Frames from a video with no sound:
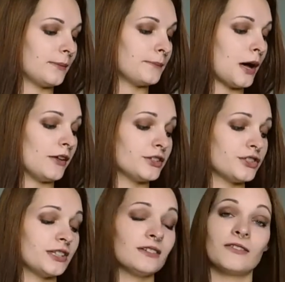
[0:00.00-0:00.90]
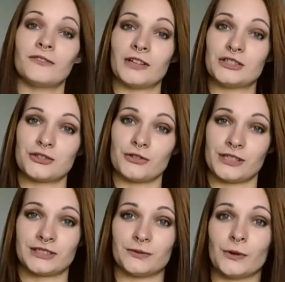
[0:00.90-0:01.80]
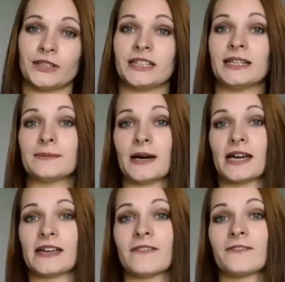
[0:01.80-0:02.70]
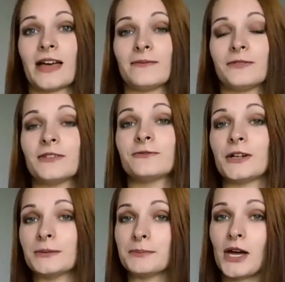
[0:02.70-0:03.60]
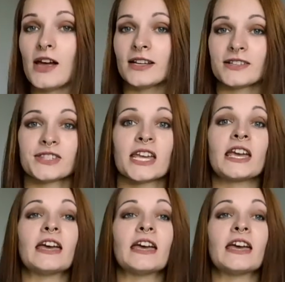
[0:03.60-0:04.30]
Polishing Facial Exfoliant in my FabFitFun box